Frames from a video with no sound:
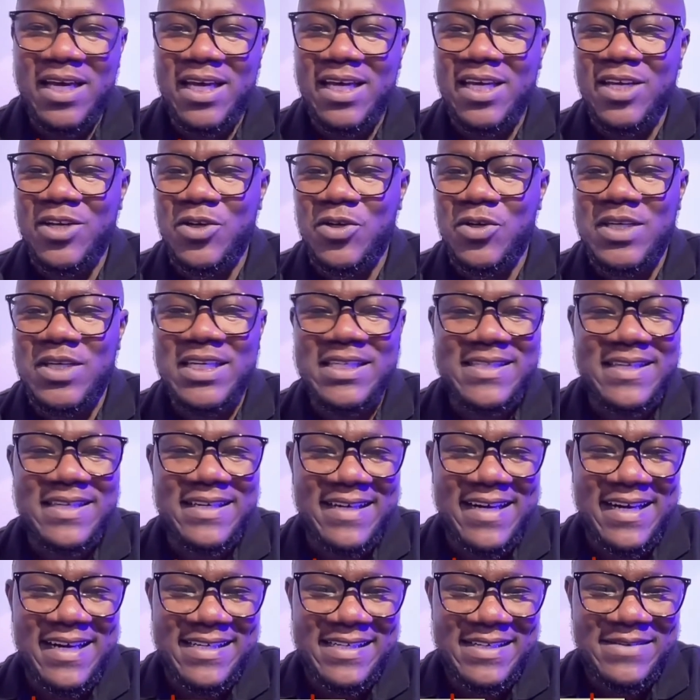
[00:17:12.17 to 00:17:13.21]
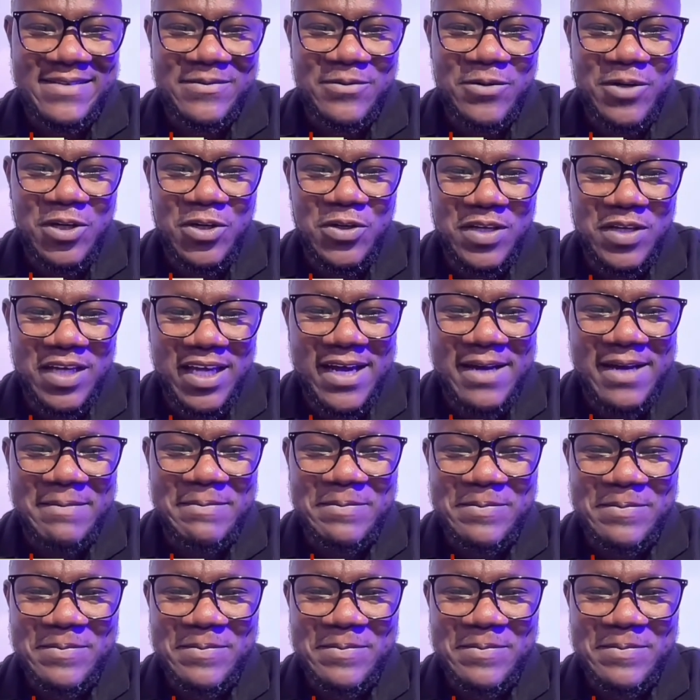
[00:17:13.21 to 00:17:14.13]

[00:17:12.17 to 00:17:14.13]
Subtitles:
in your kitchen garden when you're here.